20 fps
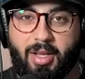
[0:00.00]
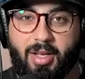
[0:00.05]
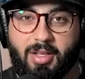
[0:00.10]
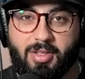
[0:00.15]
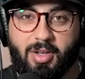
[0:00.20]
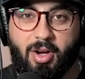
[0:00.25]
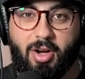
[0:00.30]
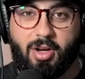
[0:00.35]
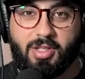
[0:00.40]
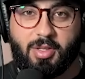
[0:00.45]

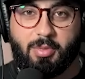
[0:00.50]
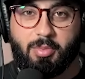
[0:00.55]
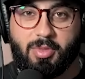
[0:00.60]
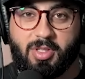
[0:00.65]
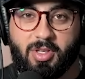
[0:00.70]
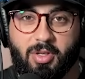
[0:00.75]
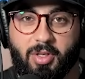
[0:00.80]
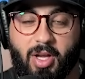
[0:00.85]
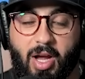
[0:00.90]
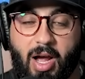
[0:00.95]
That's awesome.
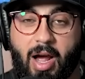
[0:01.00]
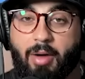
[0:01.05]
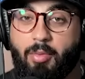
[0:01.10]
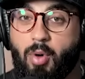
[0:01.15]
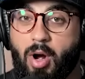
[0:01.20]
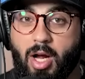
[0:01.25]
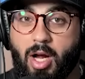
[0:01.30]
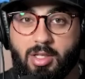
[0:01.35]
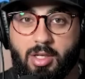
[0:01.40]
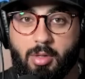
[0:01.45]
So I
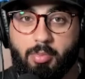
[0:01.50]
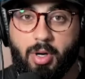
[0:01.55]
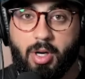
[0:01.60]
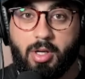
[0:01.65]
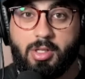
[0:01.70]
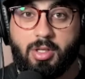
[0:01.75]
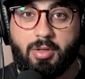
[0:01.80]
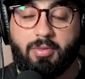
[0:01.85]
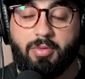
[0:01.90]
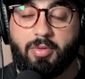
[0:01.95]
watch a
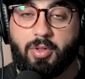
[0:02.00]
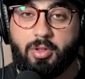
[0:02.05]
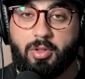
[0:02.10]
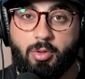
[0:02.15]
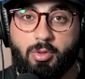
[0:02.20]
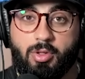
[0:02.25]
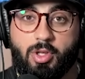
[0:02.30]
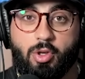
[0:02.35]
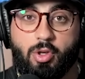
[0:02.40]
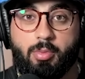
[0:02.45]
bunch of
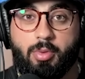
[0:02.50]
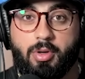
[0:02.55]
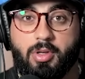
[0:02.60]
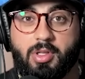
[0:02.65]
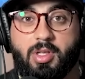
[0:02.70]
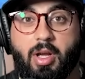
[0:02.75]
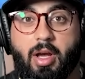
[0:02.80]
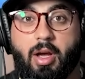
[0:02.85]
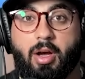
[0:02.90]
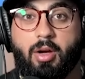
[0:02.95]

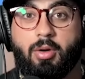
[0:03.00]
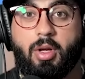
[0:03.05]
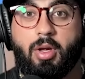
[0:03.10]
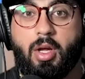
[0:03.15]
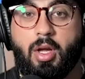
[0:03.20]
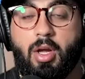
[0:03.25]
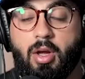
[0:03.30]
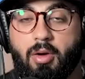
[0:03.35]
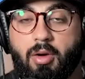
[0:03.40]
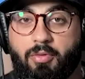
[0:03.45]
YouTubers down
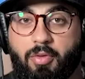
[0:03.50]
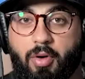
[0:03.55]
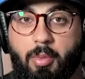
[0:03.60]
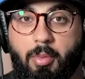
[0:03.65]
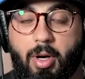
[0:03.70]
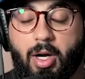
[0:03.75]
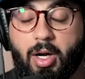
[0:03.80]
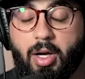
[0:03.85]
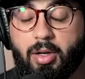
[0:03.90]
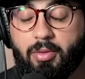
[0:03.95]

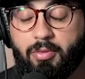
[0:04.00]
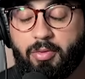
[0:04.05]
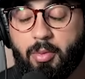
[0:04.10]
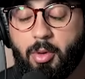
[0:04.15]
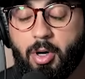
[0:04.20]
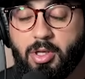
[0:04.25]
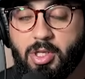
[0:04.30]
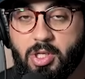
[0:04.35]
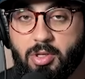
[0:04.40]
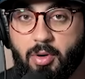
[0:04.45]
from
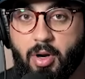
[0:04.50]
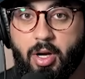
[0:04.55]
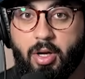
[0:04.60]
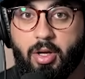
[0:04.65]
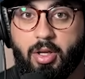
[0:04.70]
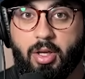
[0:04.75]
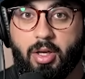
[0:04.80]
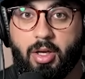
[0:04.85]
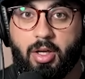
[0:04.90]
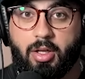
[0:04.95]

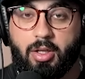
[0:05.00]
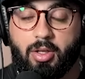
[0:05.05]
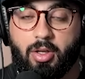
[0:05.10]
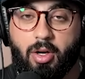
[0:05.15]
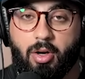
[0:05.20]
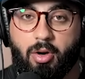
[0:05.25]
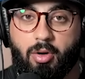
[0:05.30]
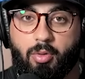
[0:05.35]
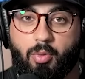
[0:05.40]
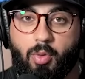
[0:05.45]
Australia, you
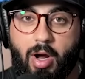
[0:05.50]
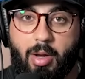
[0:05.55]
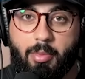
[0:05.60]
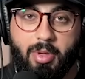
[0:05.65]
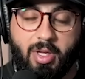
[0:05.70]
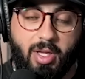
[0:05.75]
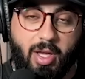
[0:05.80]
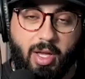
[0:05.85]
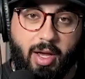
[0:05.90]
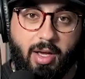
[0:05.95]
know,
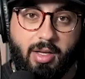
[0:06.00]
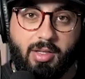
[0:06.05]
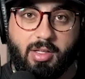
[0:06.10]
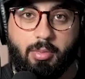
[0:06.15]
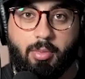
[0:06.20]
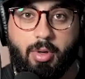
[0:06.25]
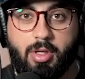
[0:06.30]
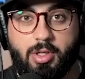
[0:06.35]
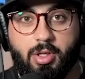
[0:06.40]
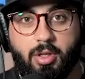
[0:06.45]

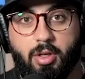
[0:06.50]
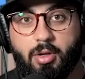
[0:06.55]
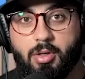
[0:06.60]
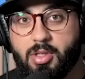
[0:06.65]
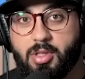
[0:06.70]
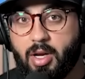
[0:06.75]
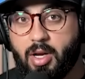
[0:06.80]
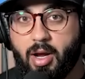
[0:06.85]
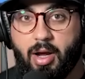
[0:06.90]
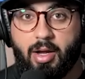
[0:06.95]
YBS, a bunch of
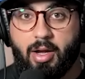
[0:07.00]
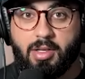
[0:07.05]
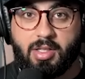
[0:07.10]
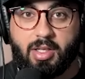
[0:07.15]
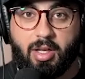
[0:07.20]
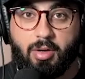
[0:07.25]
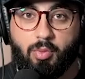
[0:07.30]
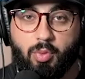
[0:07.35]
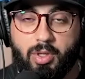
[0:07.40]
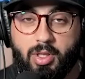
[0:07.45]
those guys.
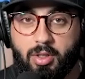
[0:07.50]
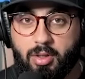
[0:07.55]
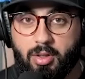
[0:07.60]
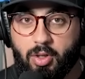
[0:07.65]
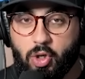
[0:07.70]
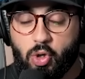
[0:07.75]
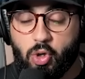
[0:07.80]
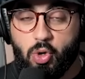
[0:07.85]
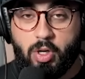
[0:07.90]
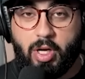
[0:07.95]

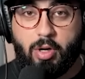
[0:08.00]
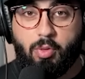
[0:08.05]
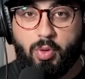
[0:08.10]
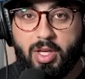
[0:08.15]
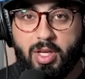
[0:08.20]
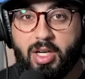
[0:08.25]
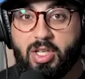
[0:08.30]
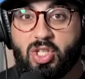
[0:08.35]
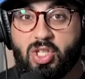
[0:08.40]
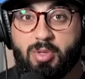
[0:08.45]
Who can
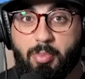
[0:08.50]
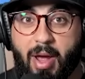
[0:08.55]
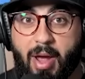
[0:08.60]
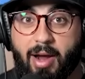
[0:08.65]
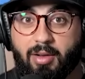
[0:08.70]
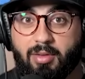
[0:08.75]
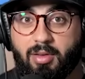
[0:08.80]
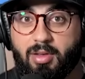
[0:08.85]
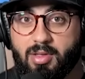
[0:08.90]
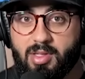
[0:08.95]
we
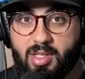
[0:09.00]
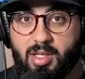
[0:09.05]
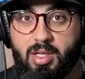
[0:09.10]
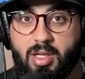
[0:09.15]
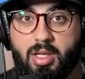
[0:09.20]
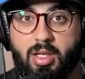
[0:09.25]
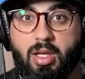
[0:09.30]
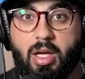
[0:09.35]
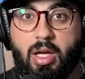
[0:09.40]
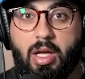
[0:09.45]
expect to
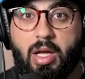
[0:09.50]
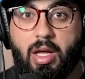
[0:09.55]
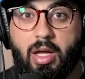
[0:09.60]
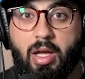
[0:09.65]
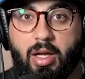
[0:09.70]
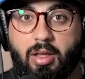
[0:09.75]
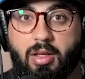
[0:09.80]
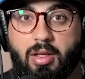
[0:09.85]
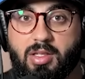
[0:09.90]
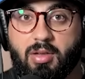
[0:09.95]
see
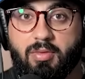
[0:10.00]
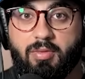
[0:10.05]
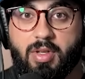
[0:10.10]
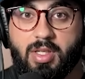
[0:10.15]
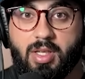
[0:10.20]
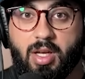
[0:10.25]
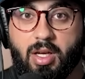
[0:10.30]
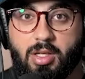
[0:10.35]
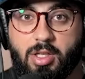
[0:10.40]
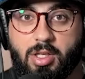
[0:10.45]
in this
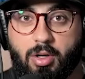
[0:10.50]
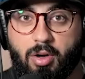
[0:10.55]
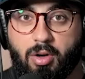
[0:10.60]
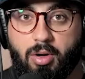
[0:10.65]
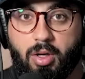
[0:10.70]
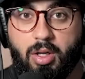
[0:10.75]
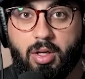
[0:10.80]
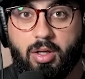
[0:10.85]
invitation?